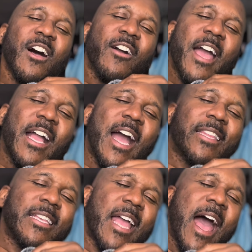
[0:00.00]
Okay, I got
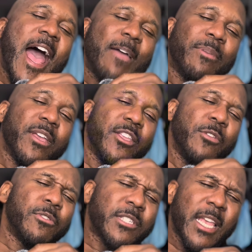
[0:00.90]
the guide, but
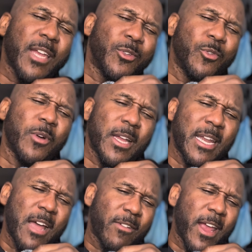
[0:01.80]
you said do what
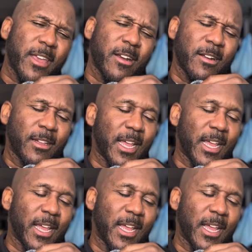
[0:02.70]
now right here?